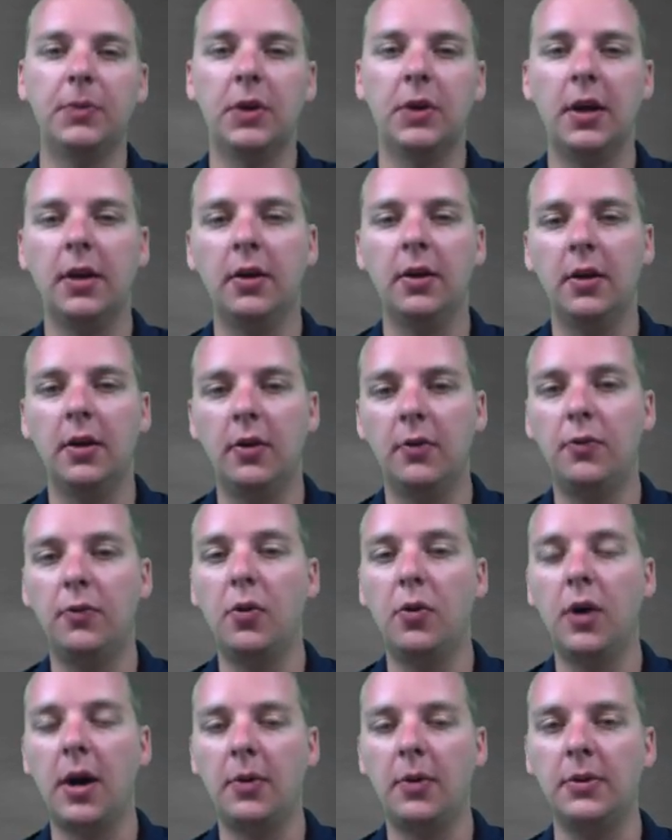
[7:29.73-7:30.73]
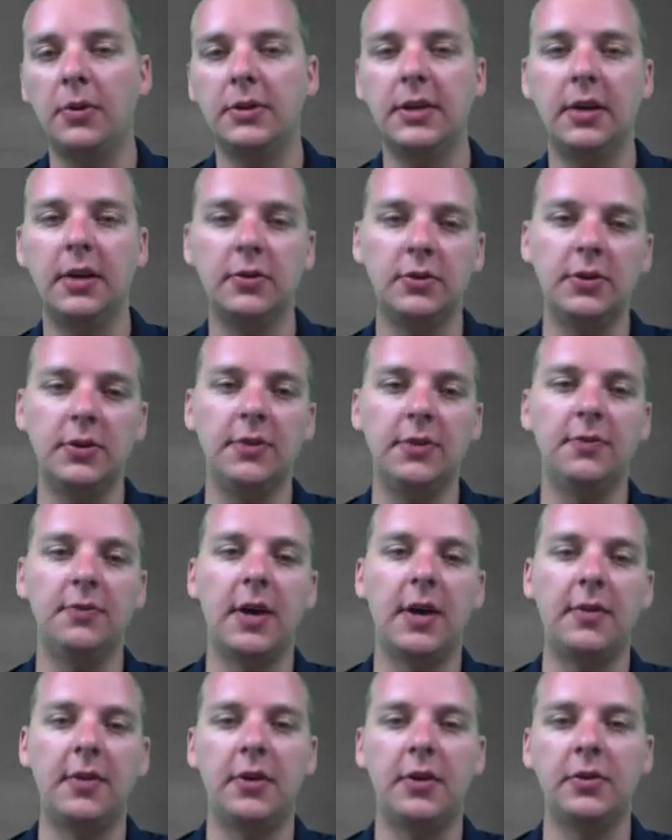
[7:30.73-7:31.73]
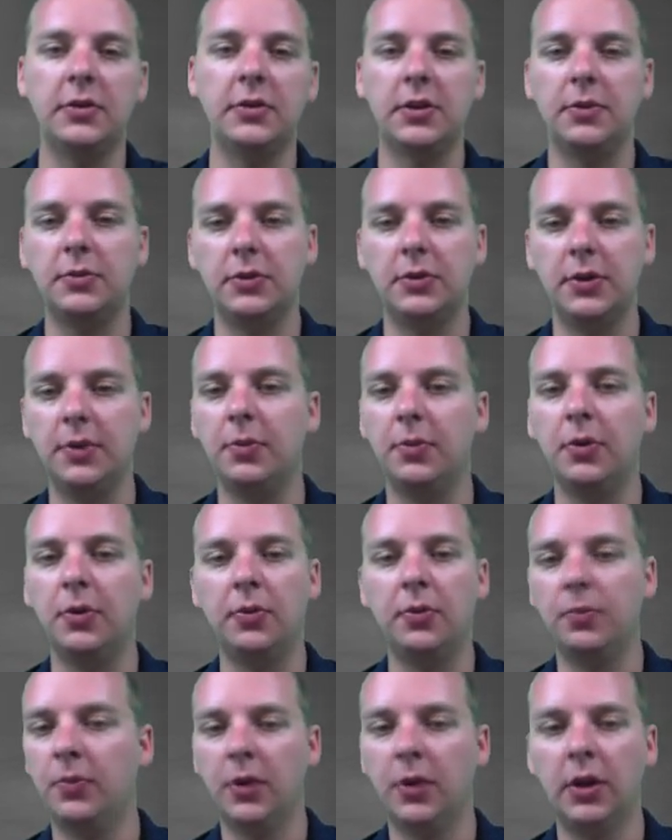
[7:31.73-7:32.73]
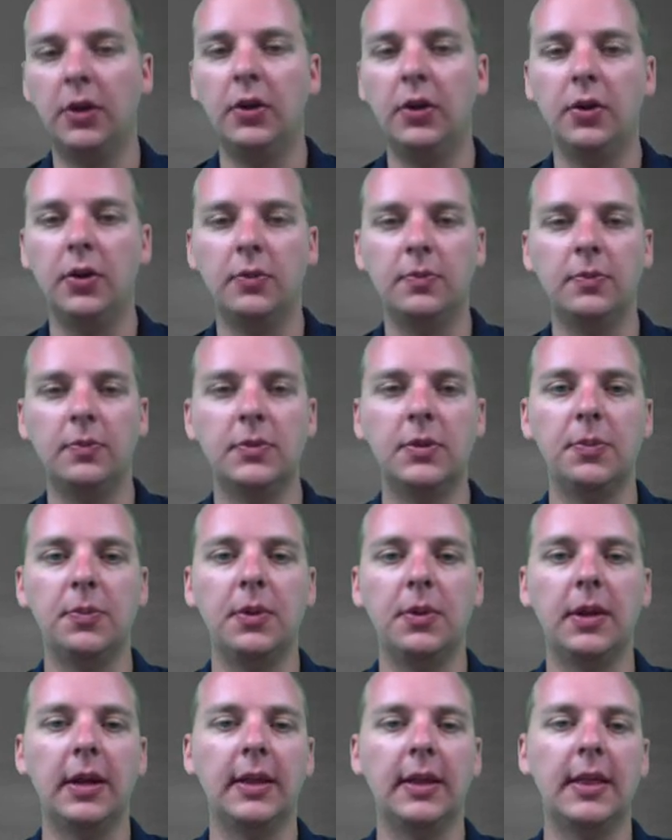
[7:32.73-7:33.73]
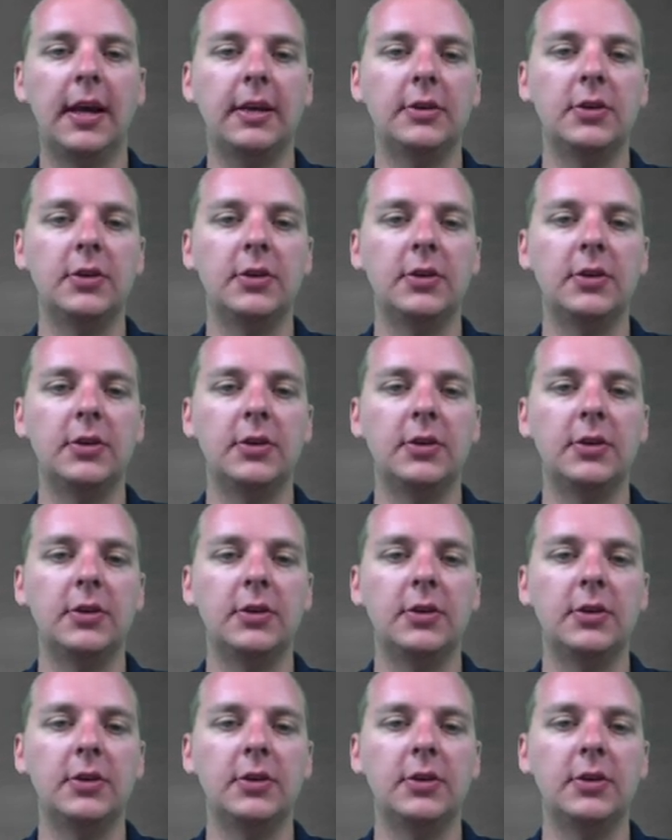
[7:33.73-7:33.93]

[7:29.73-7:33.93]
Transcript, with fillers: Okay, four hours downstream, five hours upstream, or you know something like that.